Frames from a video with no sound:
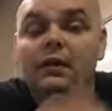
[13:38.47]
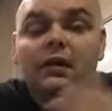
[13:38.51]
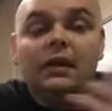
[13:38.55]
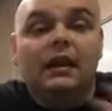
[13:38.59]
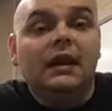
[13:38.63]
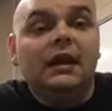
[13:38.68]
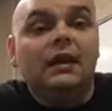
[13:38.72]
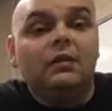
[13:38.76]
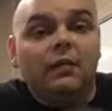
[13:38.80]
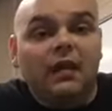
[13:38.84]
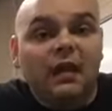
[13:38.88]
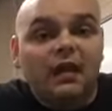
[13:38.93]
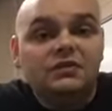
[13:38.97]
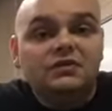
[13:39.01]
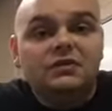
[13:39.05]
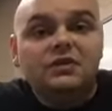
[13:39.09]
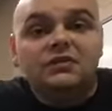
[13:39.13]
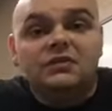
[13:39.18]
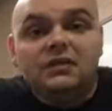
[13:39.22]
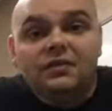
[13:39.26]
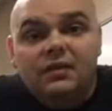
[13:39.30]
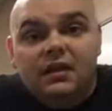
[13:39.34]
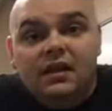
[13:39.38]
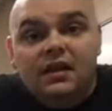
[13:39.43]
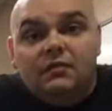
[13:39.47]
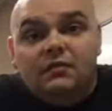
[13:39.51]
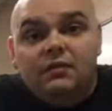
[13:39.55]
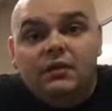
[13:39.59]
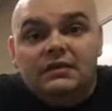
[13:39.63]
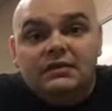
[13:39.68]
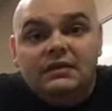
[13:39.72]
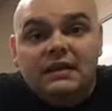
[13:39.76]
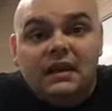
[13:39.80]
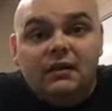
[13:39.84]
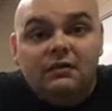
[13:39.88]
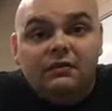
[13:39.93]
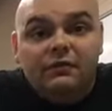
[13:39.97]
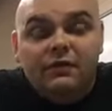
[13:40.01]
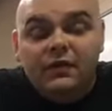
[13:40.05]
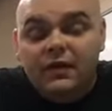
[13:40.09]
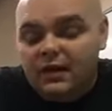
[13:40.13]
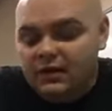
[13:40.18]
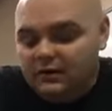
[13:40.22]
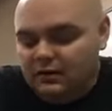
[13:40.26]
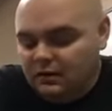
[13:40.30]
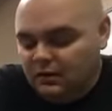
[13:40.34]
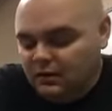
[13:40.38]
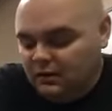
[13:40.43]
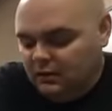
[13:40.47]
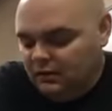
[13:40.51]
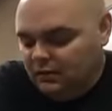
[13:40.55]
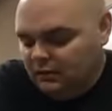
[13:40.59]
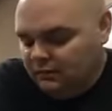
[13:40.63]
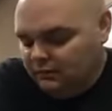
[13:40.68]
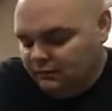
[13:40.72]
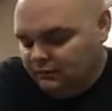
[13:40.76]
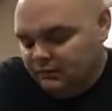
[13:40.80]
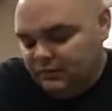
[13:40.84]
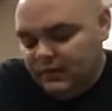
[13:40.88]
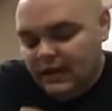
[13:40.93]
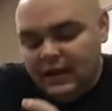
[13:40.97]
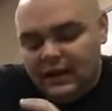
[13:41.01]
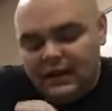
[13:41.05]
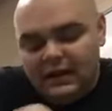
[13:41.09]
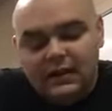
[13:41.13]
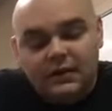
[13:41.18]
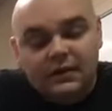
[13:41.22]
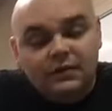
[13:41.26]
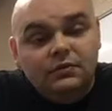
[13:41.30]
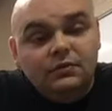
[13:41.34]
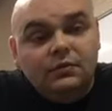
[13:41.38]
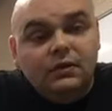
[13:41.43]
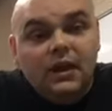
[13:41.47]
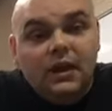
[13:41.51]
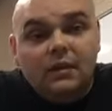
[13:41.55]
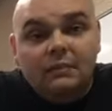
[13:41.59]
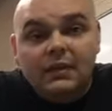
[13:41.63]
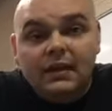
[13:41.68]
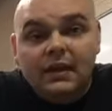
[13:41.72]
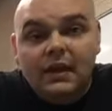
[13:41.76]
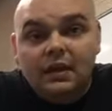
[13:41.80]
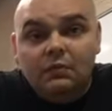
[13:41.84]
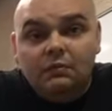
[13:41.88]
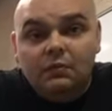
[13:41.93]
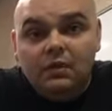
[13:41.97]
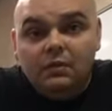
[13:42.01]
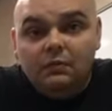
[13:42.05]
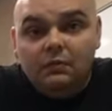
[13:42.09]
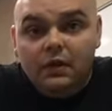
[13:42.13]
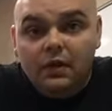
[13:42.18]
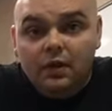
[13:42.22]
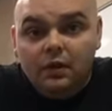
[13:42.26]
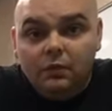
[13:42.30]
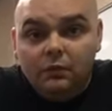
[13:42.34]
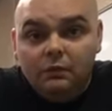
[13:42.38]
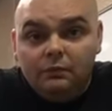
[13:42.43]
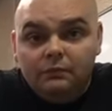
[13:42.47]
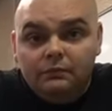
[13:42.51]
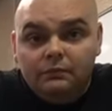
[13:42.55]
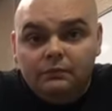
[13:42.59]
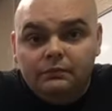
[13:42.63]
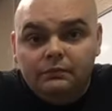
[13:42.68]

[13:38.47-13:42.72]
Anyway, it's just a thing for us to have fun, not getting too complicated with it, we hope.